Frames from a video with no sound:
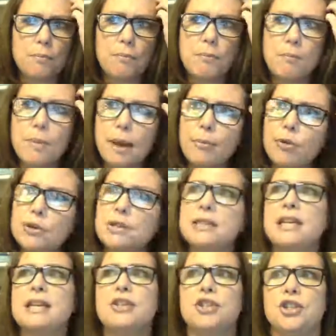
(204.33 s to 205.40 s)

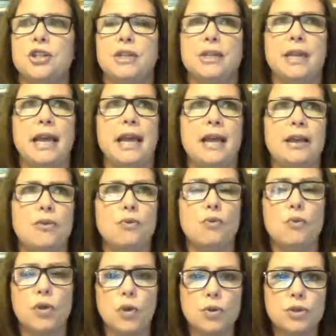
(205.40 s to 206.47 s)
memorization and
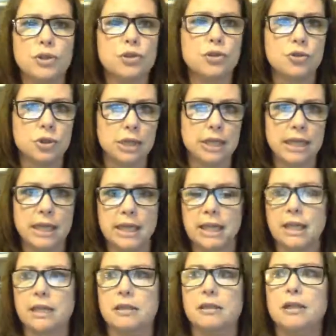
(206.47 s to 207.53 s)
rote drill and
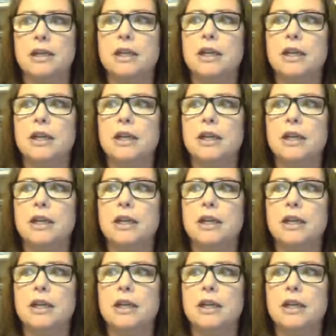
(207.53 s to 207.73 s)
kill,